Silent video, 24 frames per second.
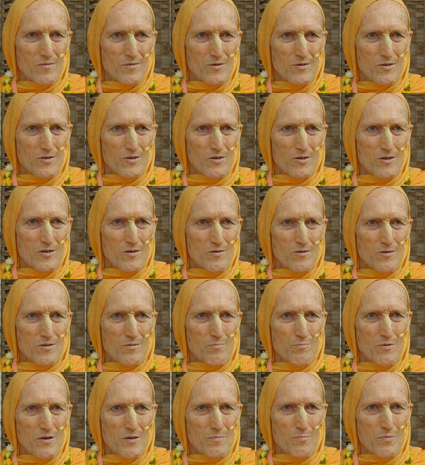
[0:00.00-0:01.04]
because she used
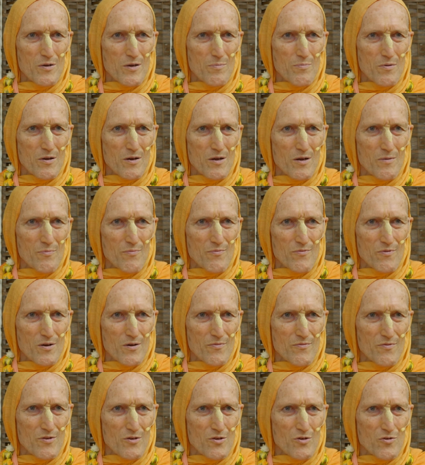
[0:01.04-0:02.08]
to pick people up
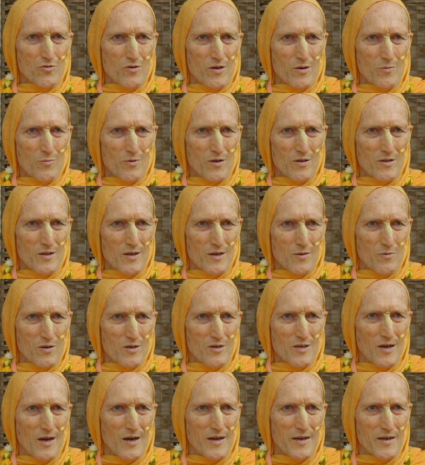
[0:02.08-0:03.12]
off the street when they were
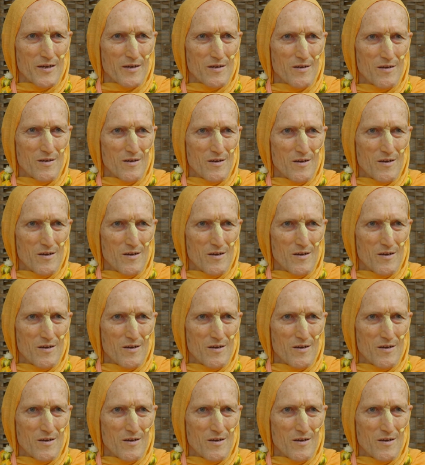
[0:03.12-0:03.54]
dying